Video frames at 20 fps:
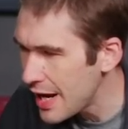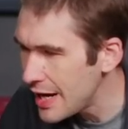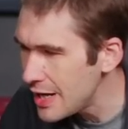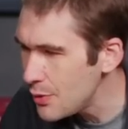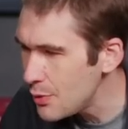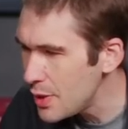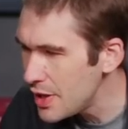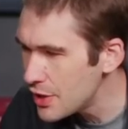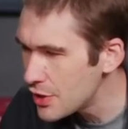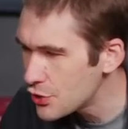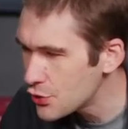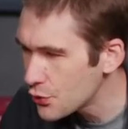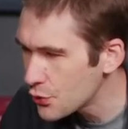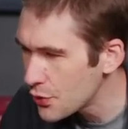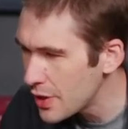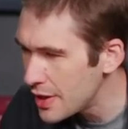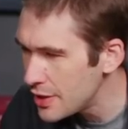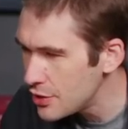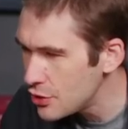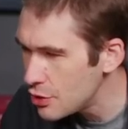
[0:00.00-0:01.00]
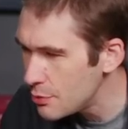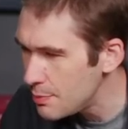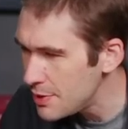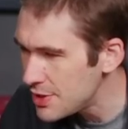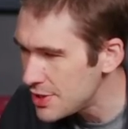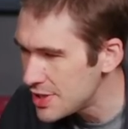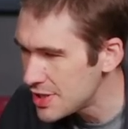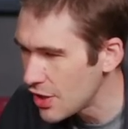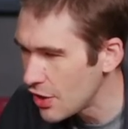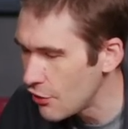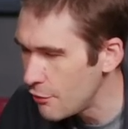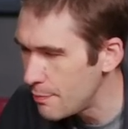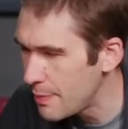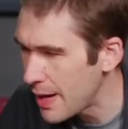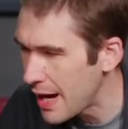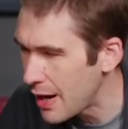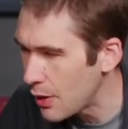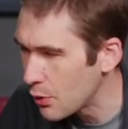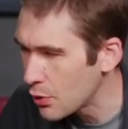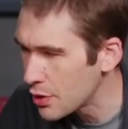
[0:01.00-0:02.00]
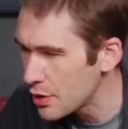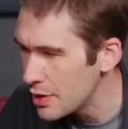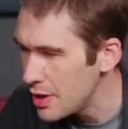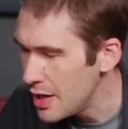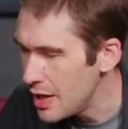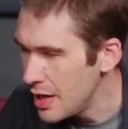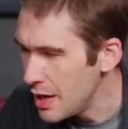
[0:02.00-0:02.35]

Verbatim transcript: any way a tread could be self-powered